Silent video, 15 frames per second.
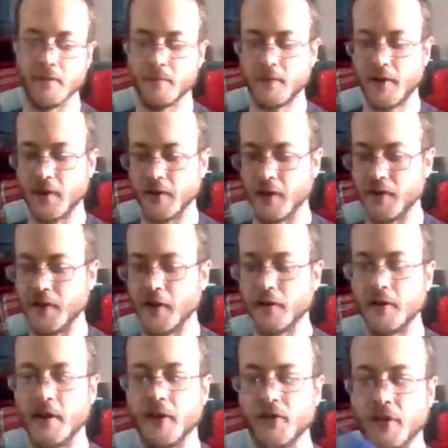and I doubt it
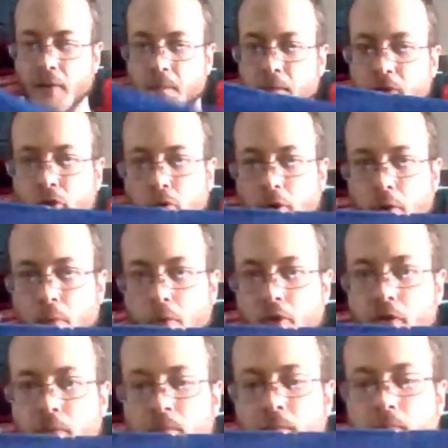has a story worth,